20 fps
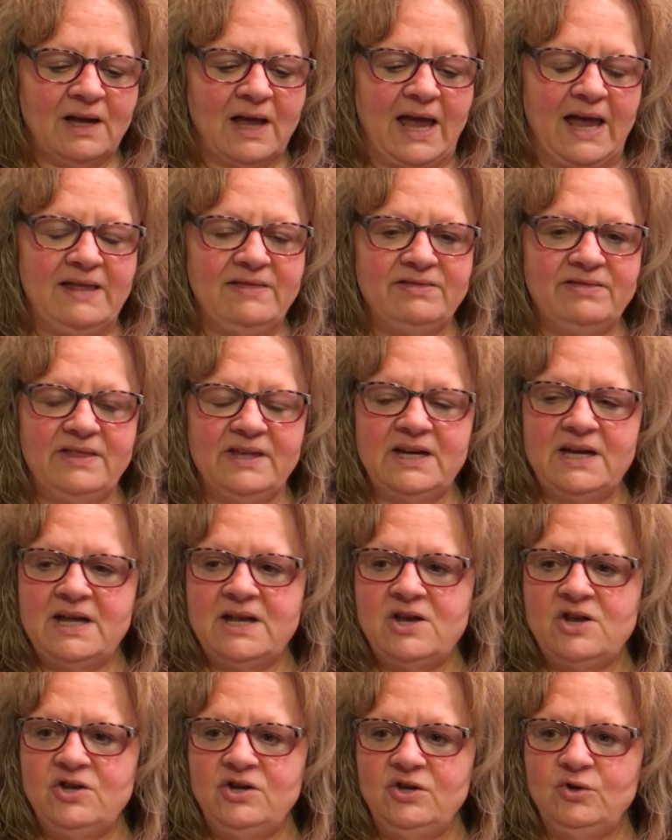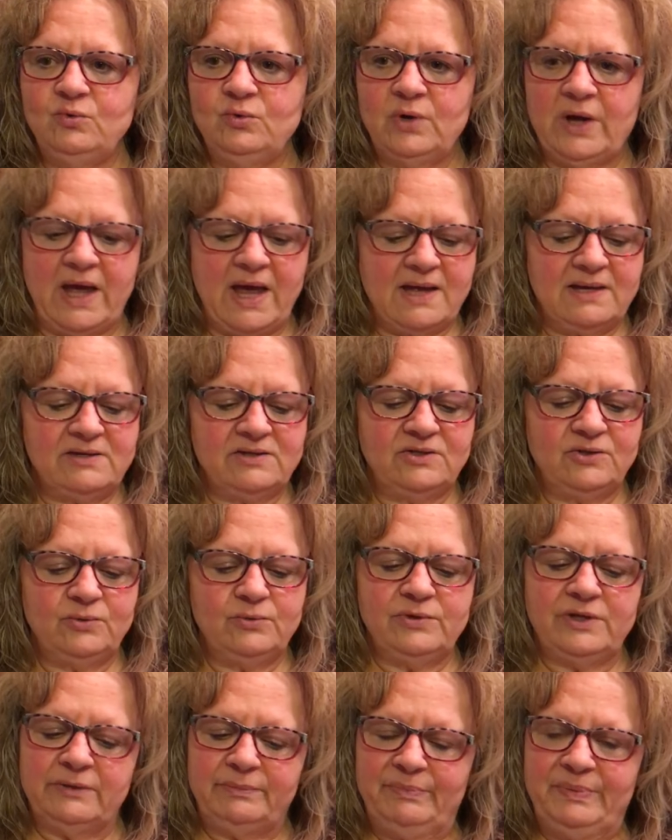And then you can do
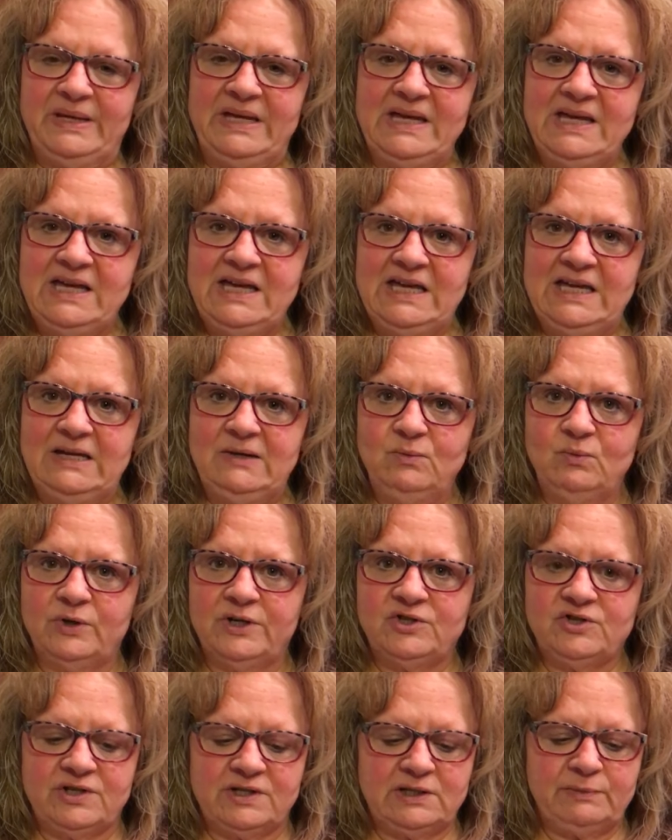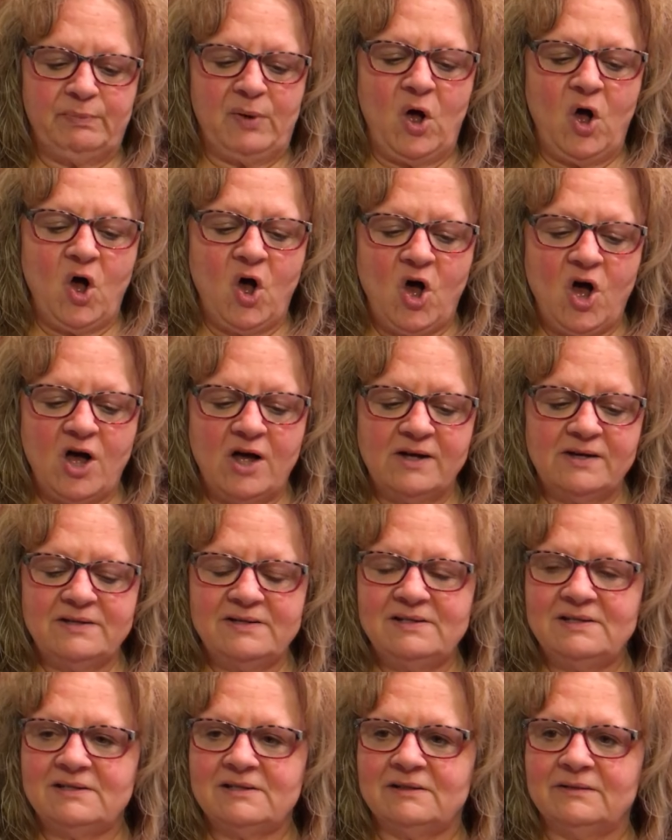the P, which is
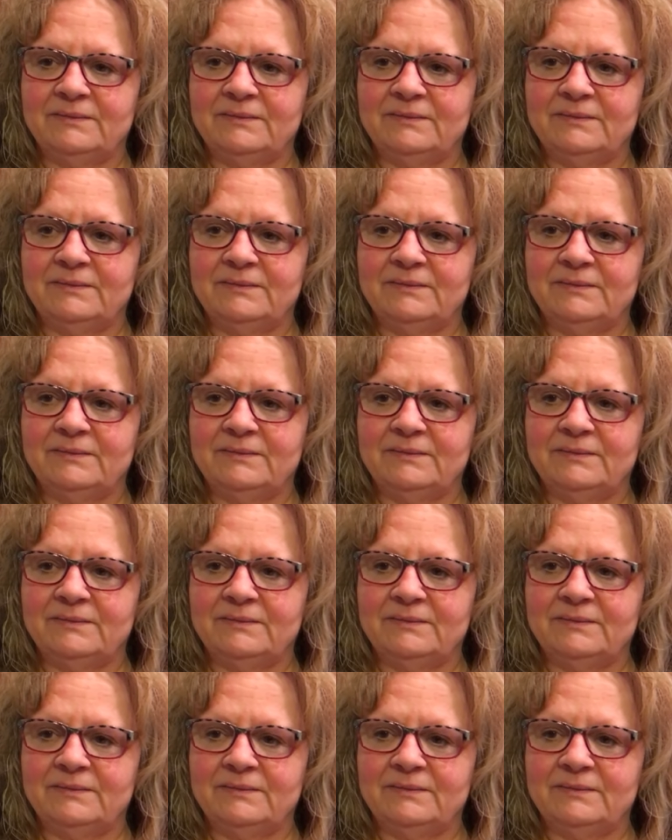pause.